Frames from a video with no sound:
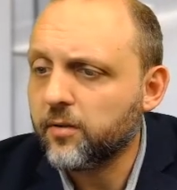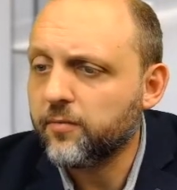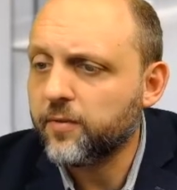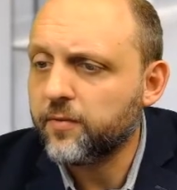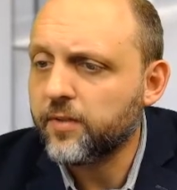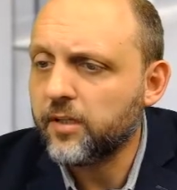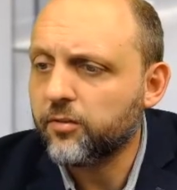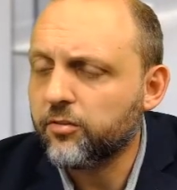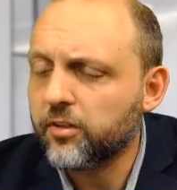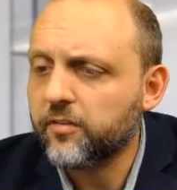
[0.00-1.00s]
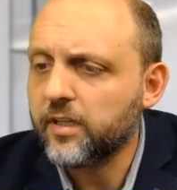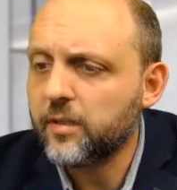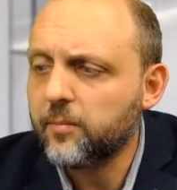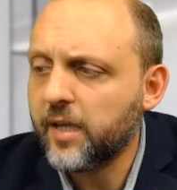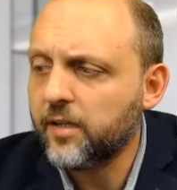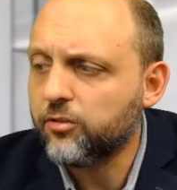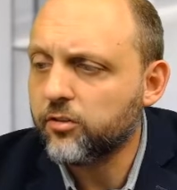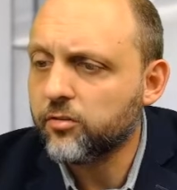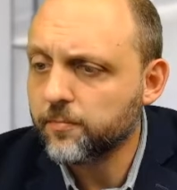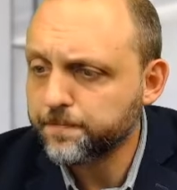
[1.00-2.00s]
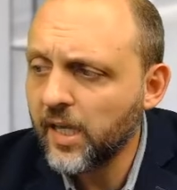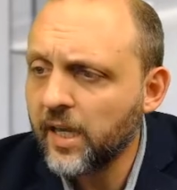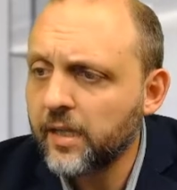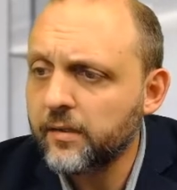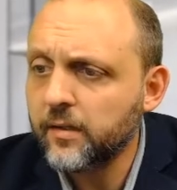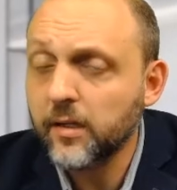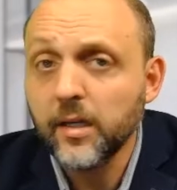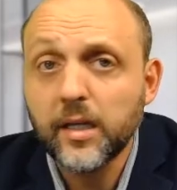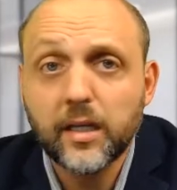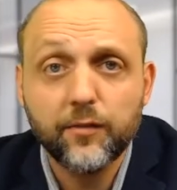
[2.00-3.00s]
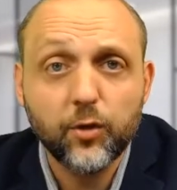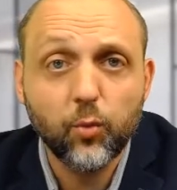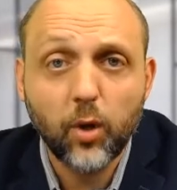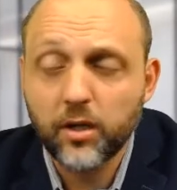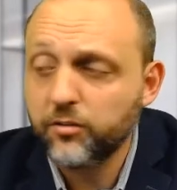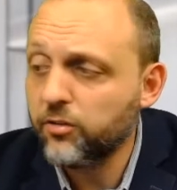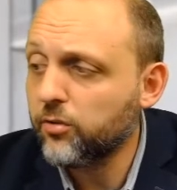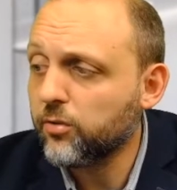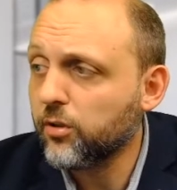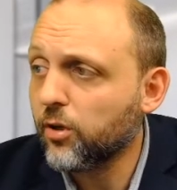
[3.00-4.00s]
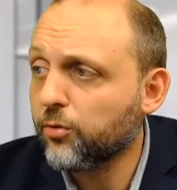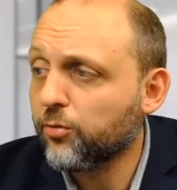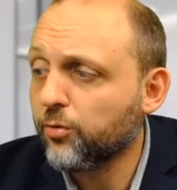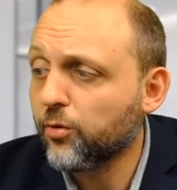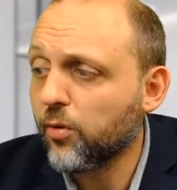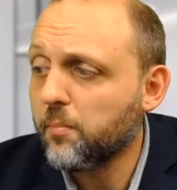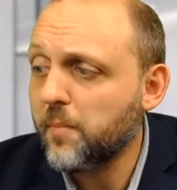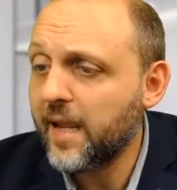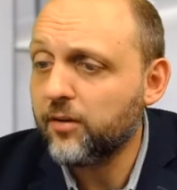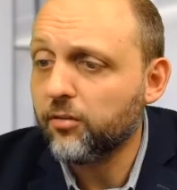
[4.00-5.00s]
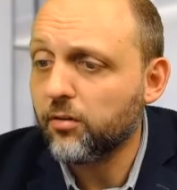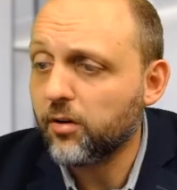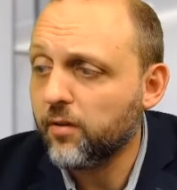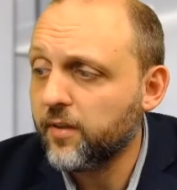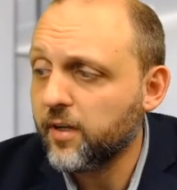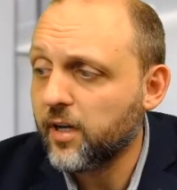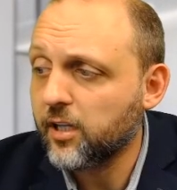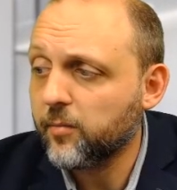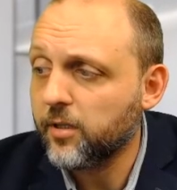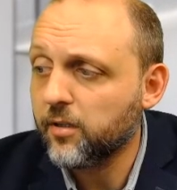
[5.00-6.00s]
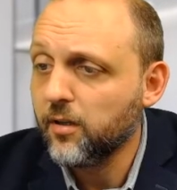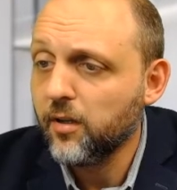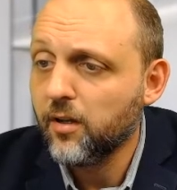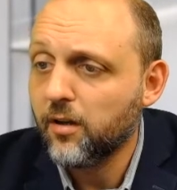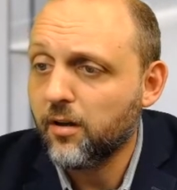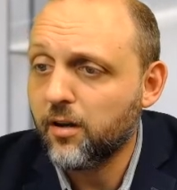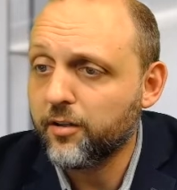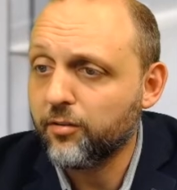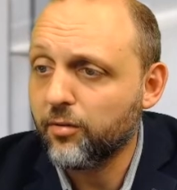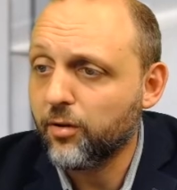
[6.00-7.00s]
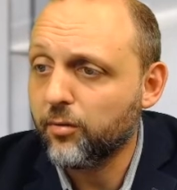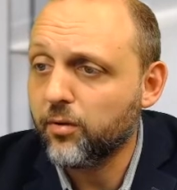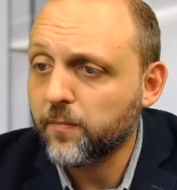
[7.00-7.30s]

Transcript: 15 or 16 pages, and if you want to, you can go through the remainder of the document on your own.